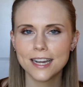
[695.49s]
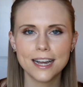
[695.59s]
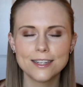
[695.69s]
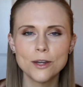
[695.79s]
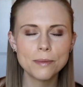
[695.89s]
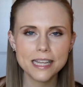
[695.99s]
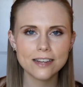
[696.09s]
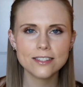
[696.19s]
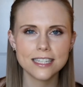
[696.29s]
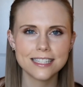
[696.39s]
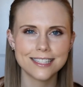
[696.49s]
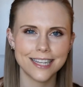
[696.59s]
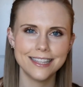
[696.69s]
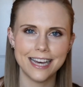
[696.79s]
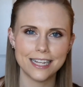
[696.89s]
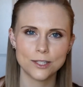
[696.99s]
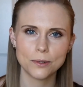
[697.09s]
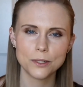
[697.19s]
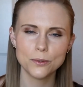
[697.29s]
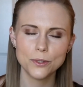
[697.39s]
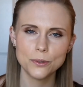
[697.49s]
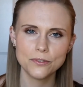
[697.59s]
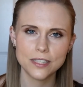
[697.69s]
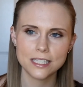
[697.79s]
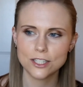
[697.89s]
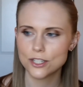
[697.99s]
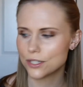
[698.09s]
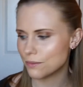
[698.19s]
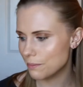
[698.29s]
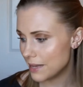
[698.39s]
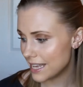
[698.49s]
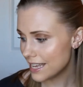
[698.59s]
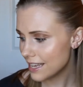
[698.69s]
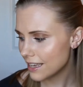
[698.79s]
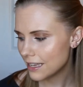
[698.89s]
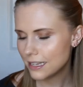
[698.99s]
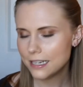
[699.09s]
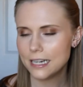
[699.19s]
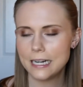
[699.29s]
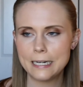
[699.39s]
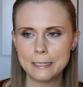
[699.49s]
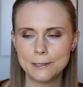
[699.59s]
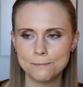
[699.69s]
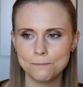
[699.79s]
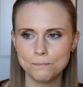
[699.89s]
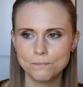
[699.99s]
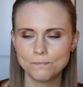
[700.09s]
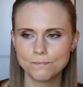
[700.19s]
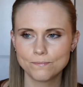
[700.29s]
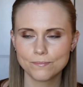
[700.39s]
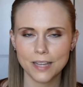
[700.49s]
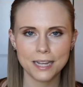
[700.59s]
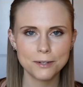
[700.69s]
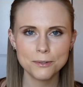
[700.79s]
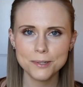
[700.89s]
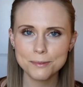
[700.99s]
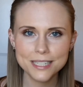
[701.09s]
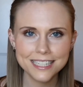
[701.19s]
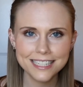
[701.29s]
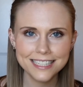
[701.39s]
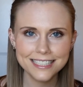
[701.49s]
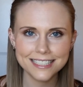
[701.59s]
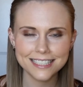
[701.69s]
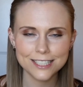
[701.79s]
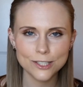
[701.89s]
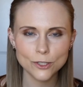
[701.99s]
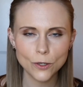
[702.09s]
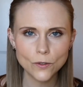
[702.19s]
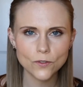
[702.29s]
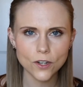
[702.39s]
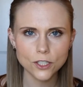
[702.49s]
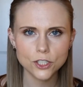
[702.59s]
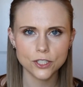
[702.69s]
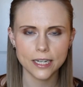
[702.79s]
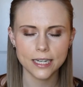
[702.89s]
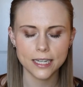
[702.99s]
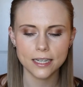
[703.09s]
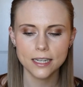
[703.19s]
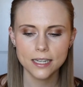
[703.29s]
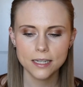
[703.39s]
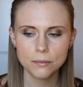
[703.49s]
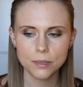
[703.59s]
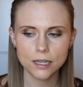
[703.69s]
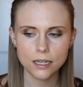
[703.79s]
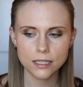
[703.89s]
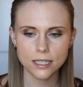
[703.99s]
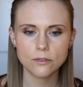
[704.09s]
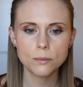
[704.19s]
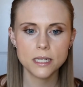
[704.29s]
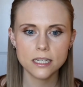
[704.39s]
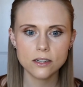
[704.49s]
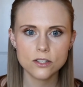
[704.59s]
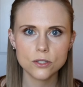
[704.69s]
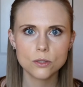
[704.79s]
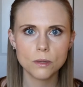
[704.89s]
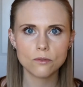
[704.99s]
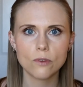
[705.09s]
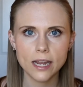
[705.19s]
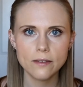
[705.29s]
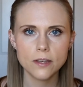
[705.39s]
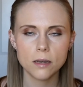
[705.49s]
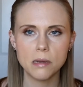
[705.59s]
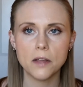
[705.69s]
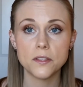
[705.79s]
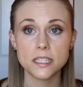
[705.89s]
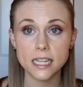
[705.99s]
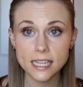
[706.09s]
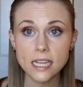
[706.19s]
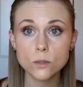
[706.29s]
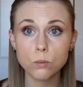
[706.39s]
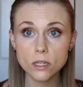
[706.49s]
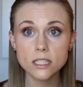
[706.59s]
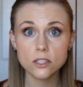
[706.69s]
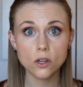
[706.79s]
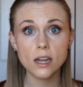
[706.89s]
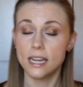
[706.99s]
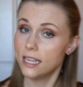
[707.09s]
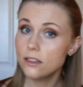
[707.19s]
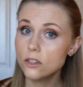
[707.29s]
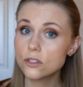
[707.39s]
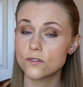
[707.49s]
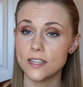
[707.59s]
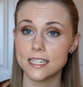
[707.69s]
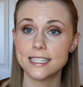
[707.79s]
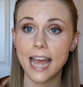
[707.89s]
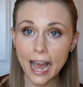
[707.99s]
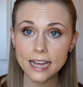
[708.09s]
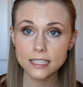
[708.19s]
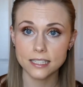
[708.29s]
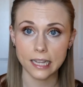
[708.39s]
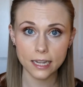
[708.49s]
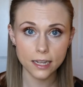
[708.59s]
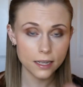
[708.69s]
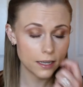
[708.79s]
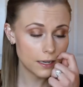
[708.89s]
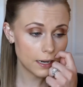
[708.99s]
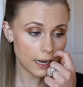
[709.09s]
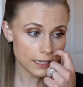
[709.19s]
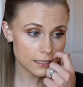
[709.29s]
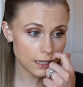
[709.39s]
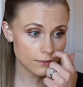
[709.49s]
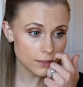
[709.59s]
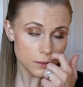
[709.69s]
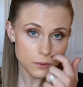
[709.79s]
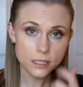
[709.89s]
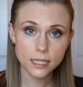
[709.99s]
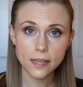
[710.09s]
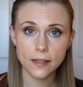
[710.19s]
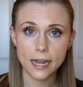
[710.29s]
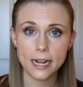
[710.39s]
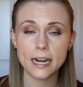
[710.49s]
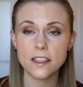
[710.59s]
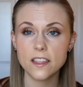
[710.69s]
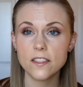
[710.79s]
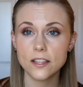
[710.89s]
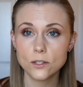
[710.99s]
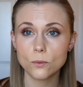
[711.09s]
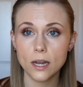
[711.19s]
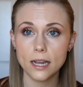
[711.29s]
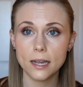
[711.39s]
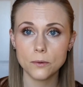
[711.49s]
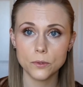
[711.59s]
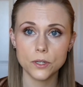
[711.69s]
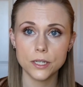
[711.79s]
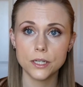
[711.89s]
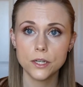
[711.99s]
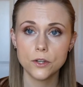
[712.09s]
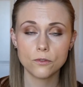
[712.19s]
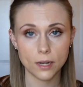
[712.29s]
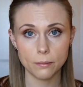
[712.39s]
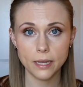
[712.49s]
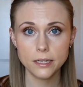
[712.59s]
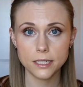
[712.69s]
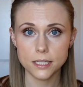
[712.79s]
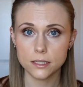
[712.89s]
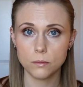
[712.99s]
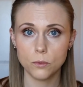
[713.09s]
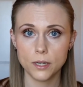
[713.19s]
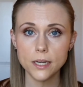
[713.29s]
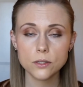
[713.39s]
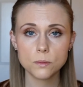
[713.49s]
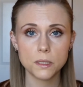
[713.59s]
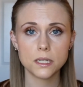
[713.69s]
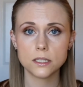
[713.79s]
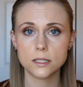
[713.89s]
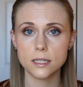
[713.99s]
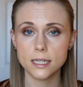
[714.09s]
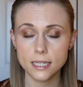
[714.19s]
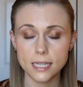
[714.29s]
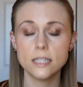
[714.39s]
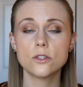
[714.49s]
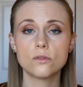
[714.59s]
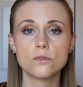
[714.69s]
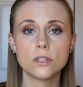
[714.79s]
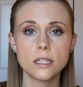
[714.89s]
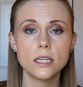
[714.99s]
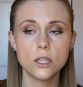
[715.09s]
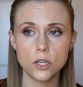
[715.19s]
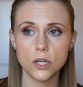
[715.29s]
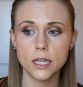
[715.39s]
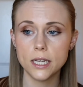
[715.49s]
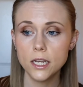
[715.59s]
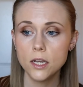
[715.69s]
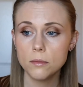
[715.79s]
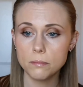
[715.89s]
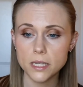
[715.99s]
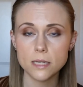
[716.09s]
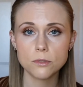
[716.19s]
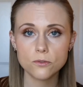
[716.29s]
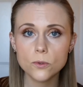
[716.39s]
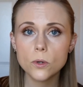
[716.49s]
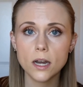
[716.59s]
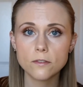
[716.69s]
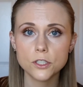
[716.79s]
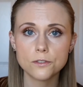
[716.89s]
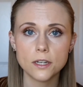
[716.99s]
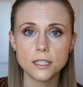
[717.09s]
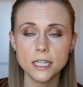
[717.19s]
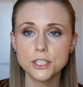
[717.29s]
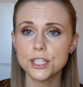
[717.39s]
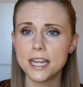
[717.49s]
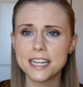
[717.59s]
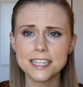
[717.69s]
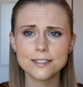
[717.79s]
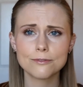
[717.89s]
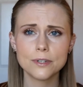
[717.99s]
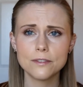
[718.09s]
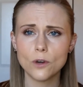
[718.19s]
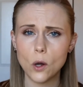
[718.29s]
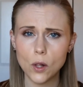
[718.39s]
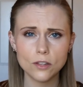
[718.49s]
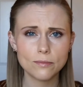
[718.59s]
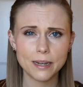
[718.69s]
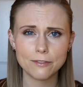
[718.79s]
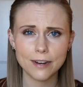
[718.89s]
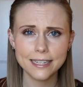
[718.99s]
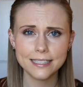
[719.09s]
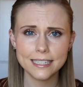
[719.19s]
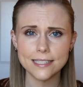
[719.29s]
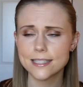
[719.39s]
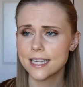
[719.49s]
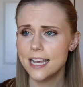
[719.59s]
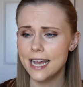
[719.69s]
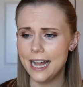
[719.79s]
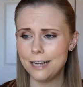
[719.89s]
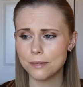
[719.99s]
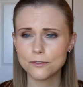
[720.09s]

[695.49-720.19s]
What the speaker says: nobody else has said that, so I don't know if that's just me. I don't know what it is. It's so frustrating because everybody else has been raving about this, and yes, once it's on, it looks fantastic. I definitely would say that, and I think that's why I would recommend it to someone else, because it is a really good medium to full coverage foundation and it gets rid of all of my redness and my